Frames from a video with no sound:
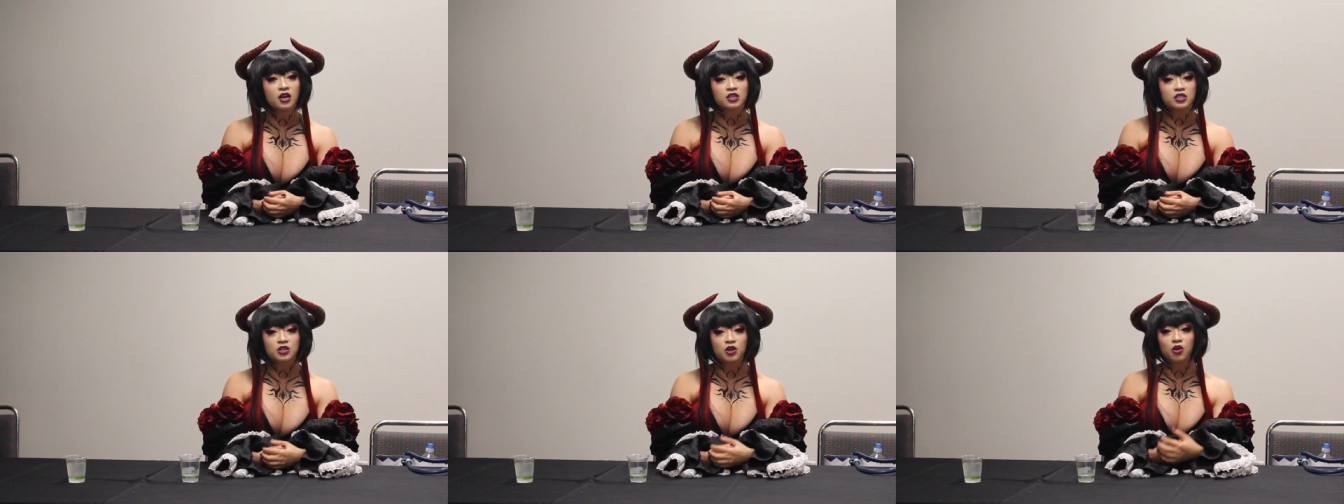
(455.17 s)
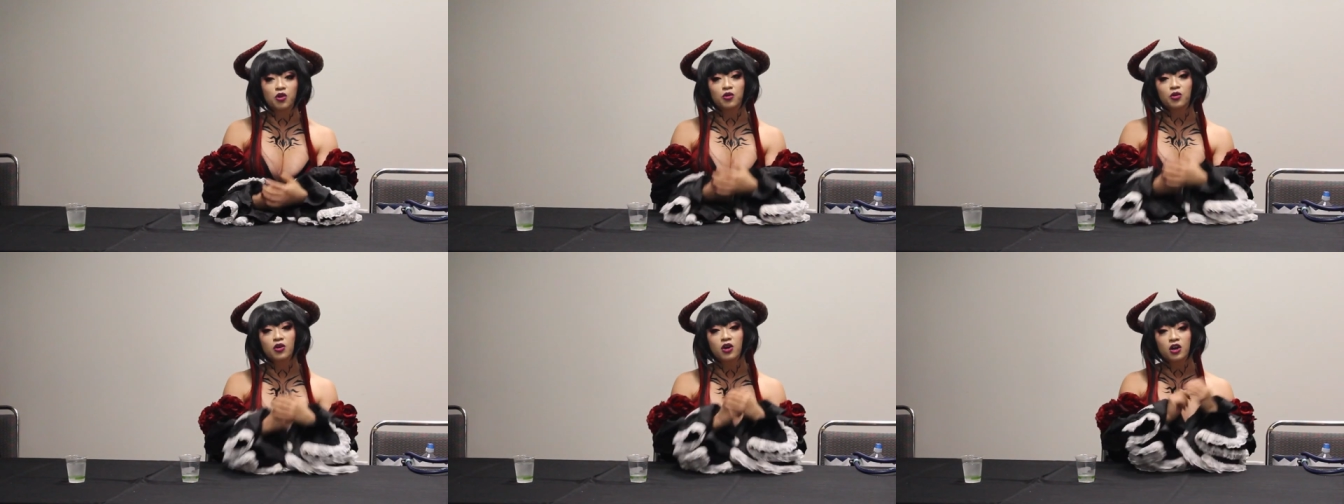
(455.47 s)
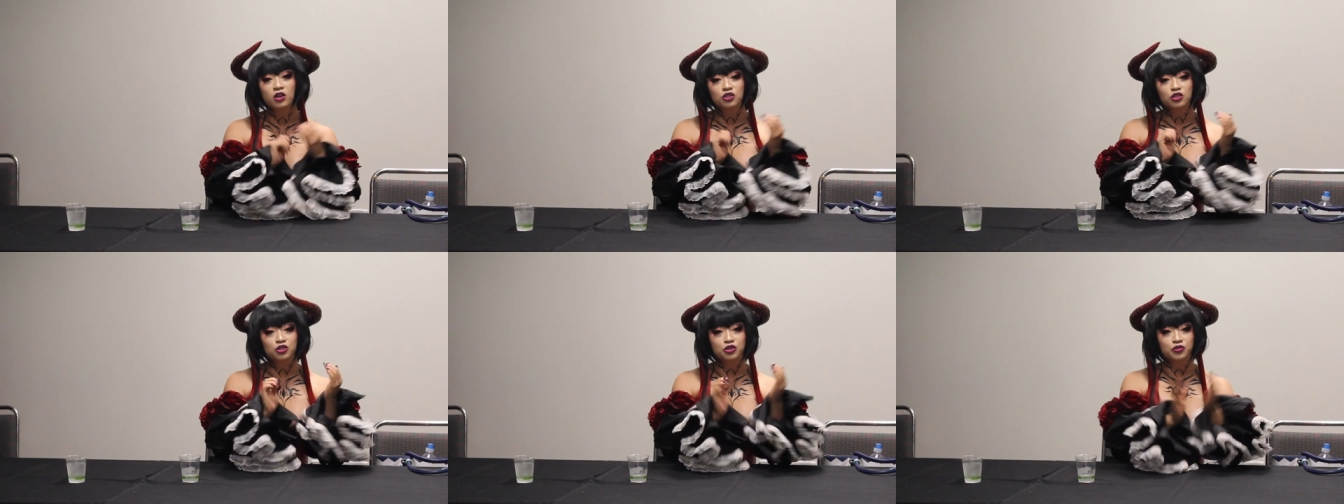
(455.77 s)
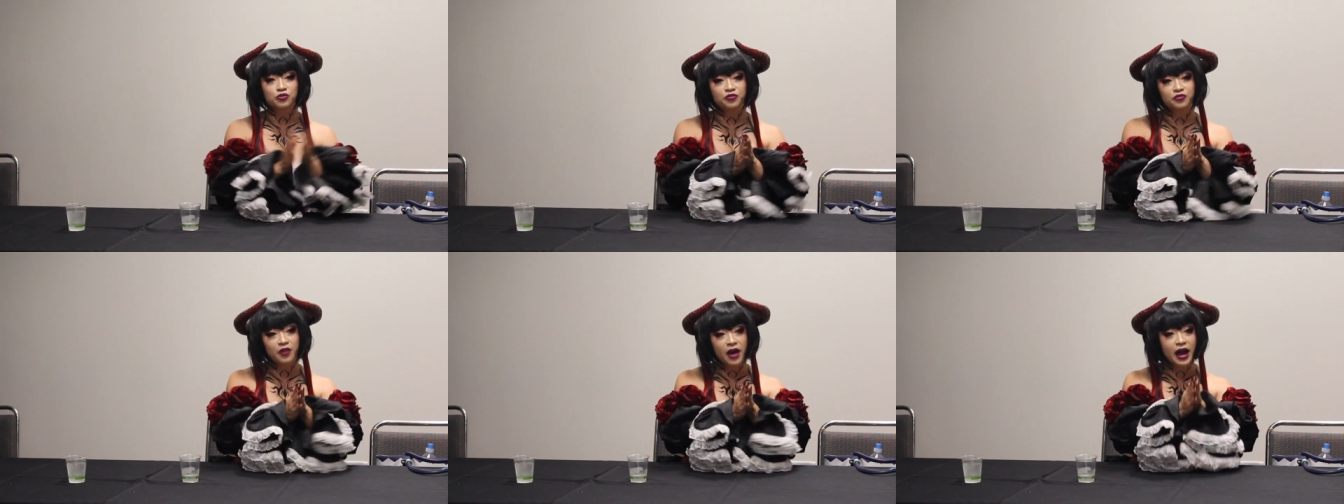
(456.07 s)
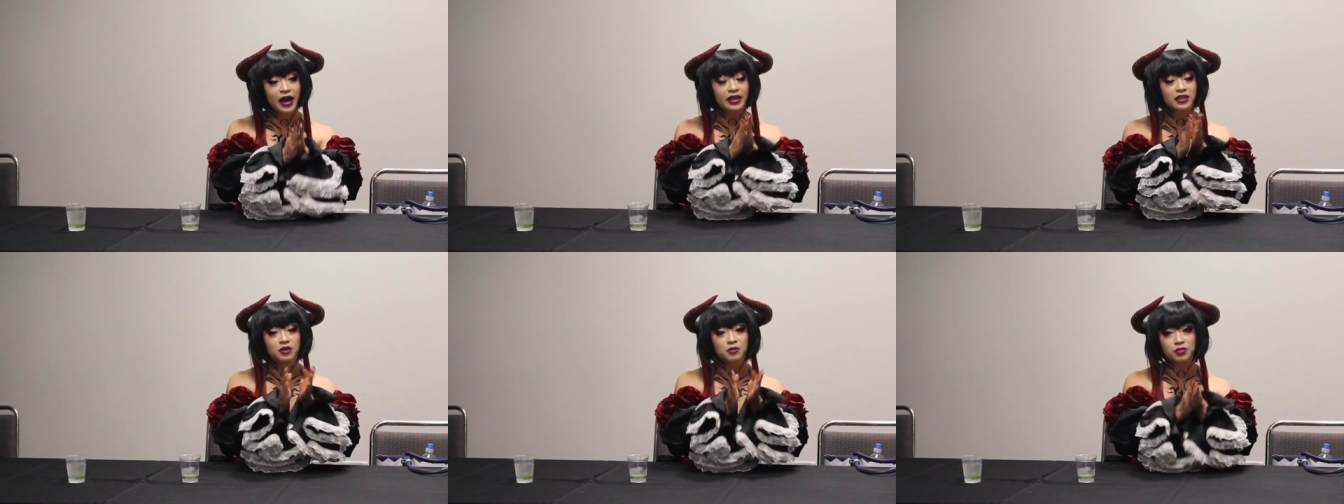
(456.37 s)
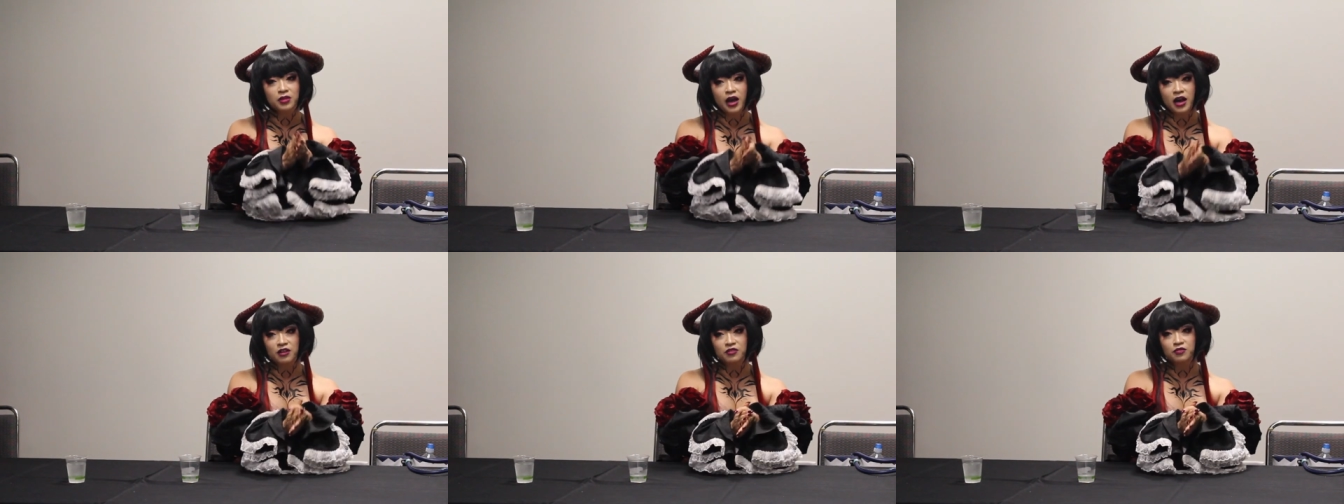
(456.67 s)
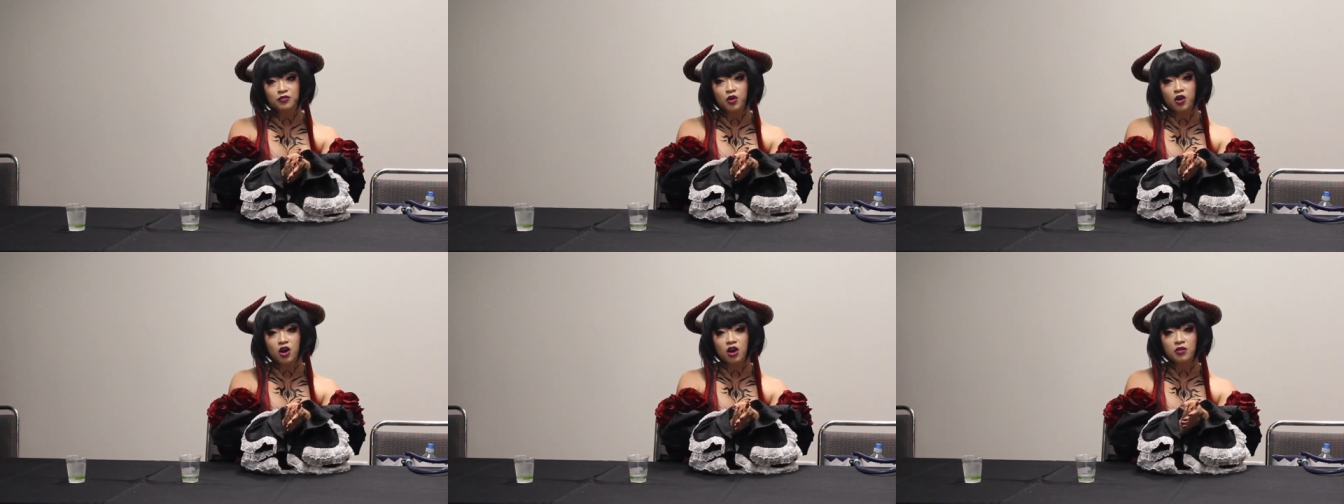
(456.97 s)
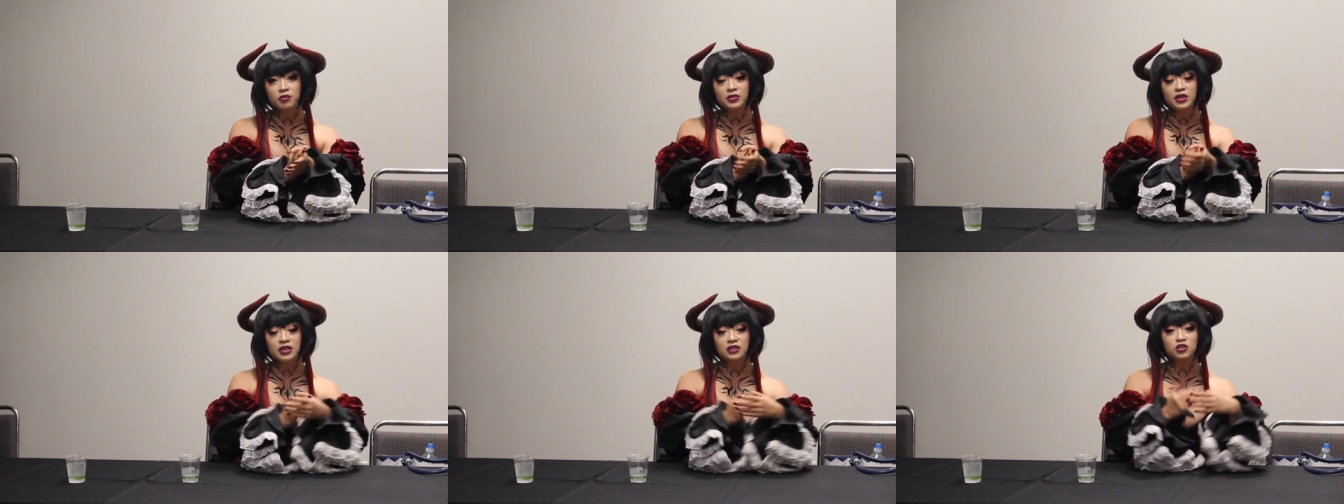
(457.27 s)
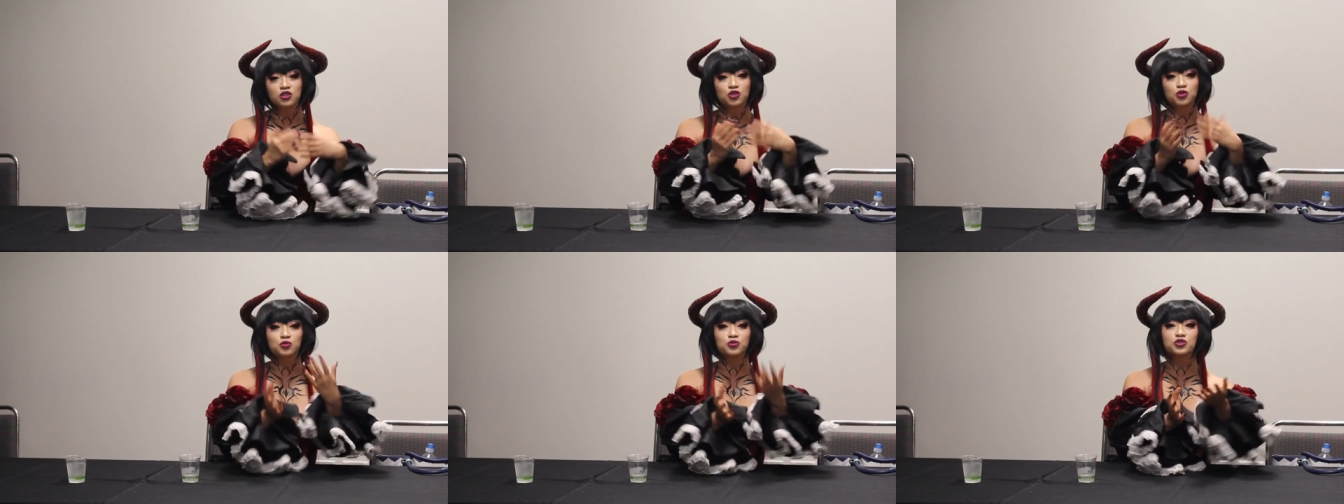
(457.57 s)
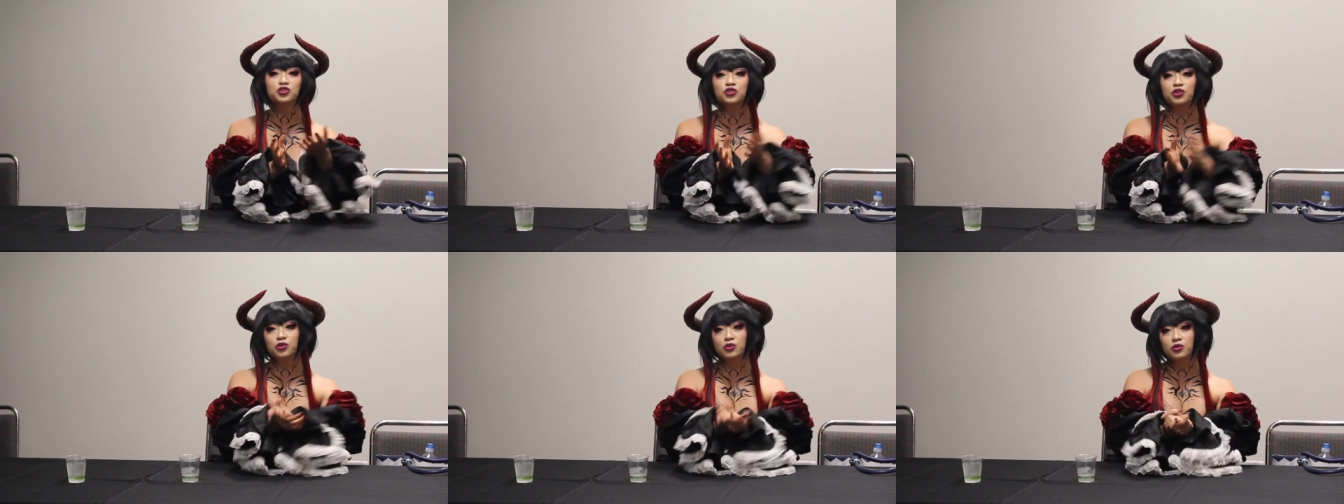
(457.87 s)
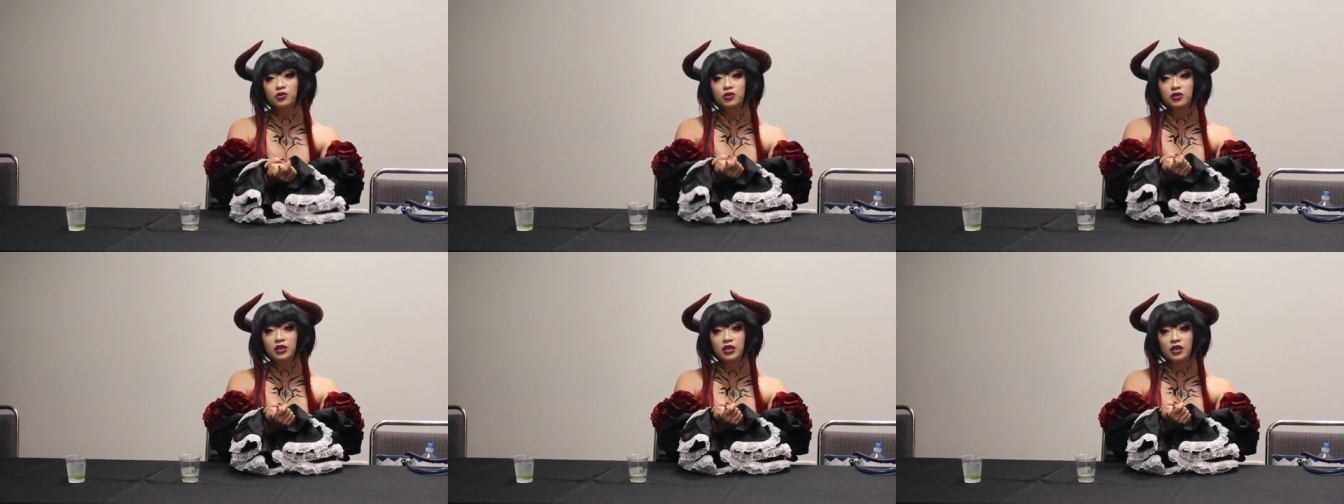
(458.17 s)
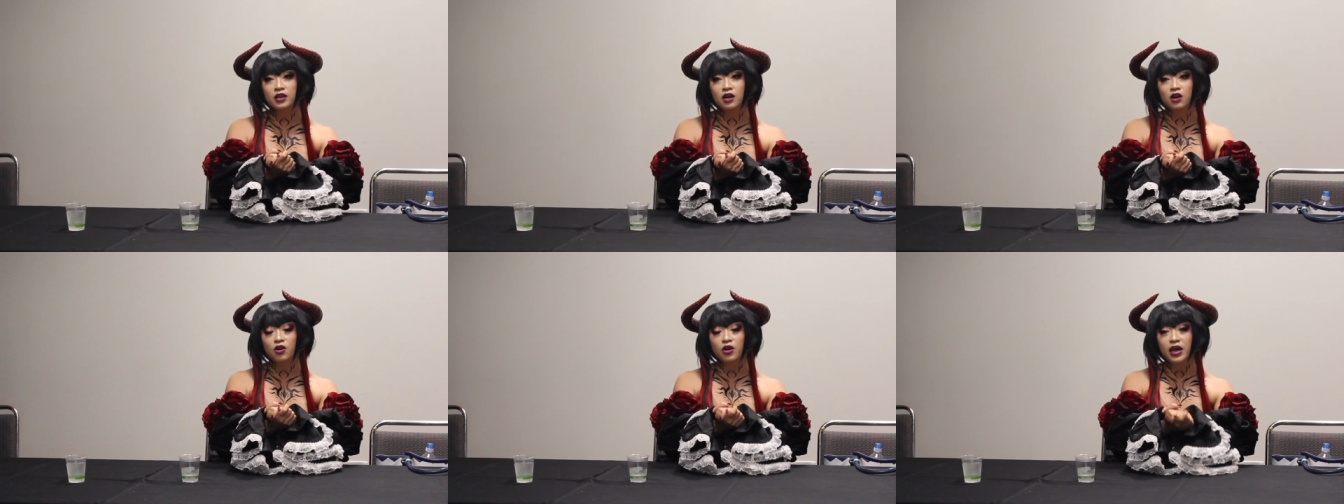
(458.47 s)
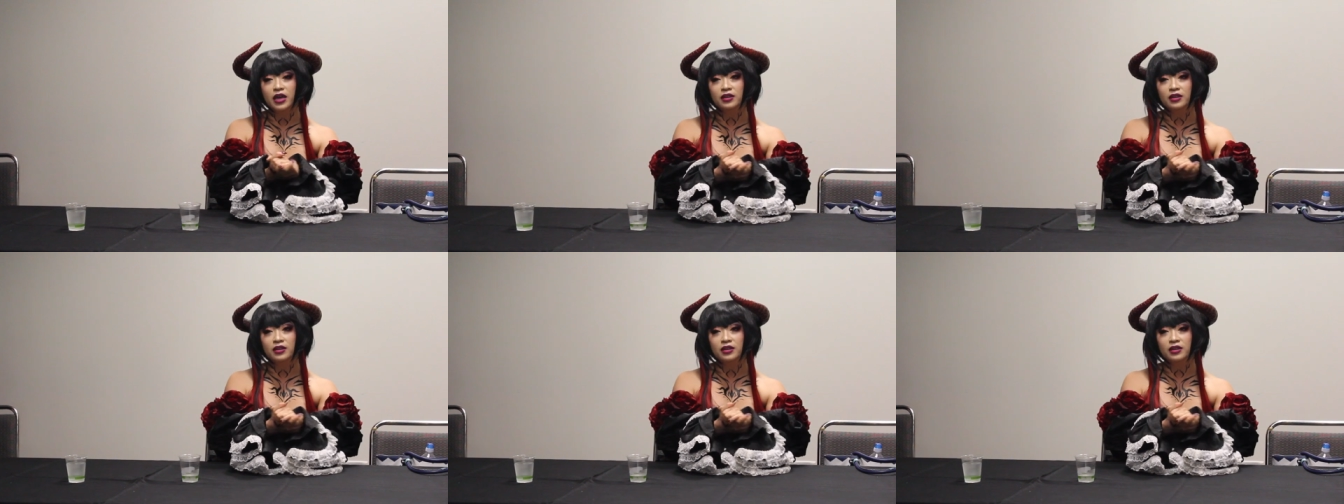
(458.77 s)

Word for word: So find the platform that suits you, you know.